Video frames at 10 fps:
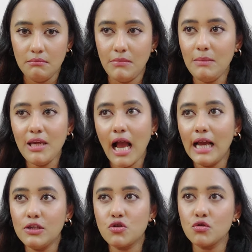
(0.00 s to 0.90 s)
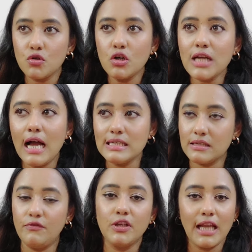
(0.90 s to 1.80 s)
maybe I should not
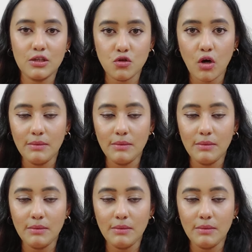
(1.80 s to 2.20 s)
ask for that toy,